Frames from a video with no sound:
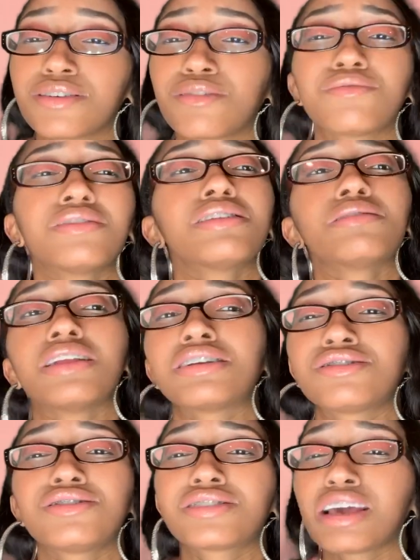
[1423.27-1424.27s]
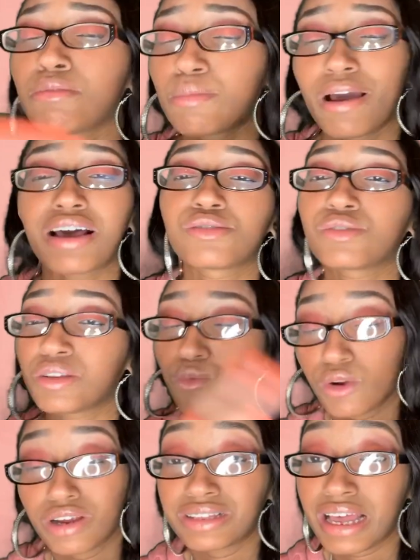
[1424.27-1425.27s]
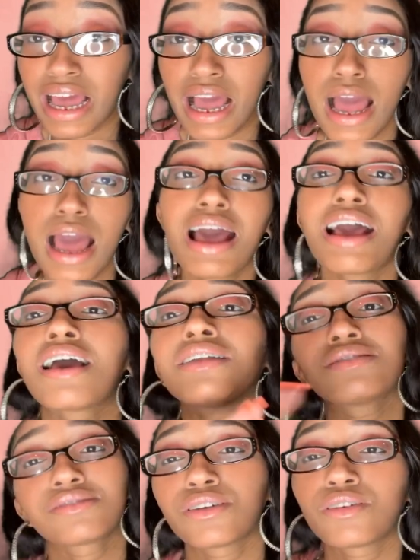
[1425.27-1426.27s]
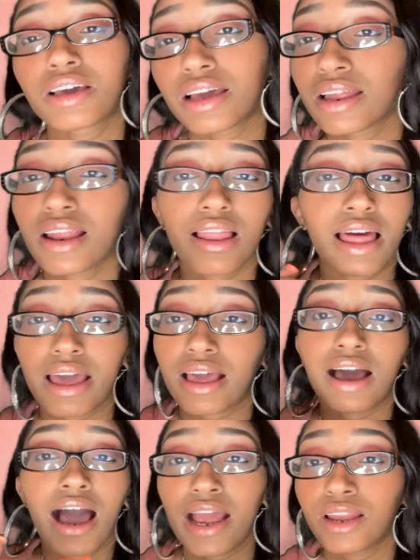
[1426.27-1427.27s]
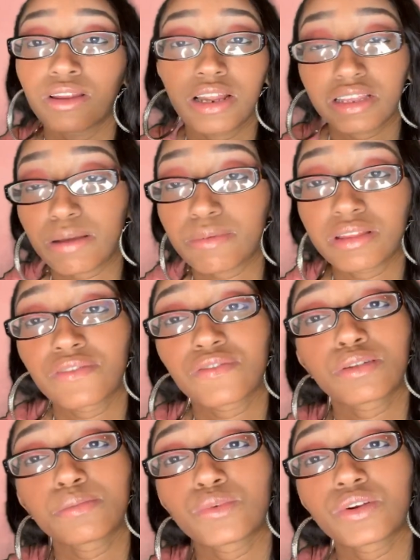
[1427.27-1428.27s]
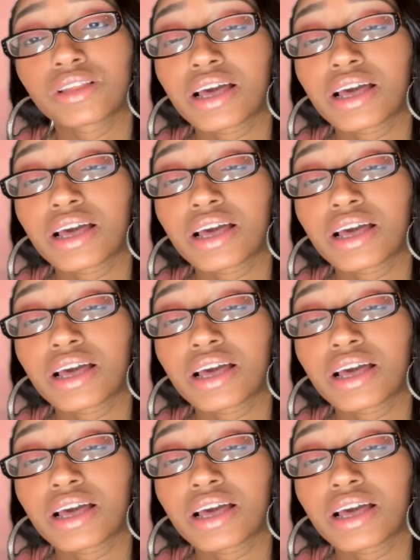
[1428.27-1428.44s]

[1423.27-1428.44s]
So let's just keep passing where it's at and just know that like I ain't on that type of level no more.